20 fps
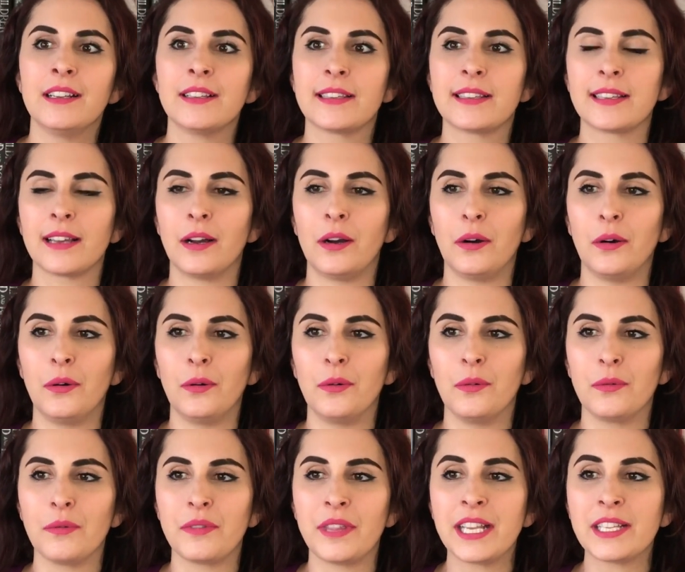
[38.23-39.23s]

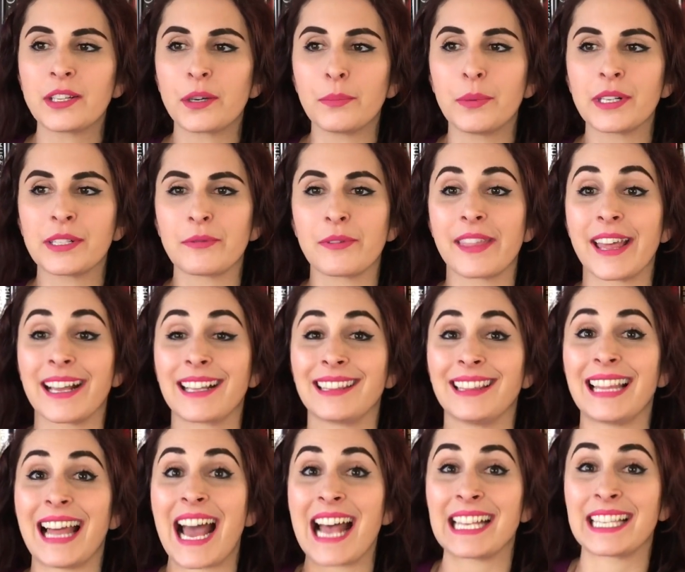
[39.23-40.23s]
So these are books with like
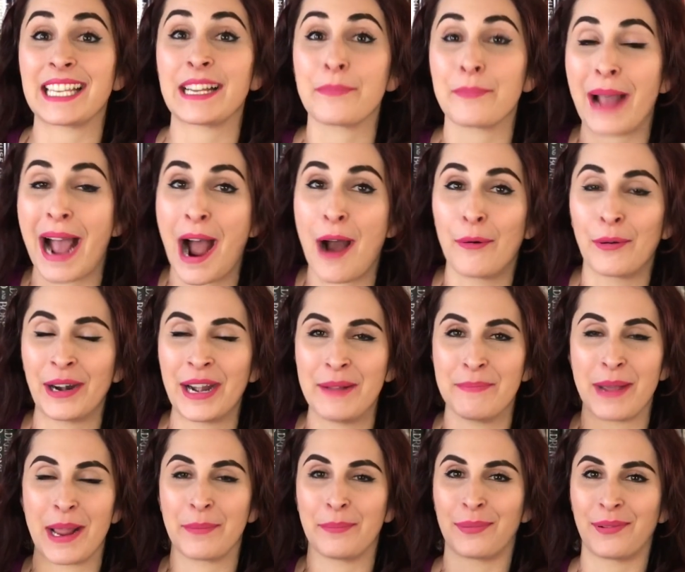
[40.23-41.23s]
lasting power
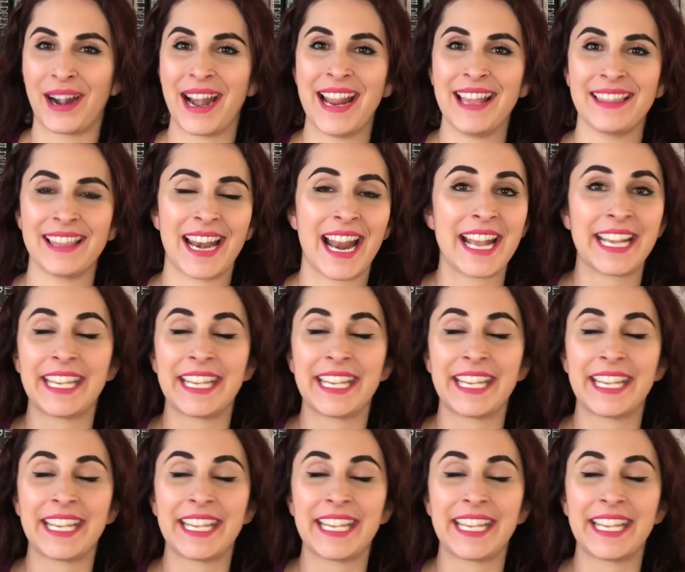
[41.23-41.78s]
in my brain that